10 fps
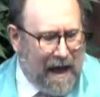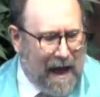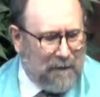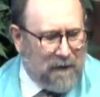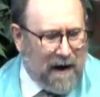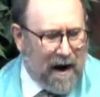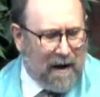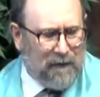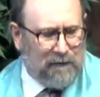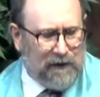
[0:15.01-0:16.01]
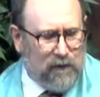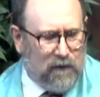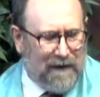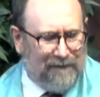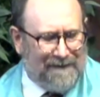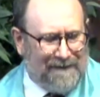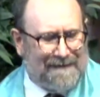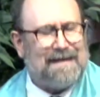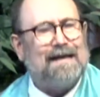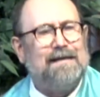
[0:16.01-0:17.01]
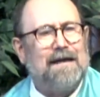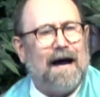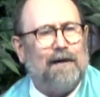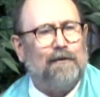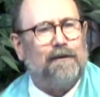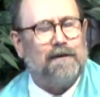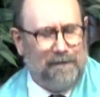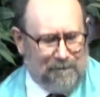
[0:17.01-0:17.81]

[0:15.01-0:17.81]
I probably would have instead titled it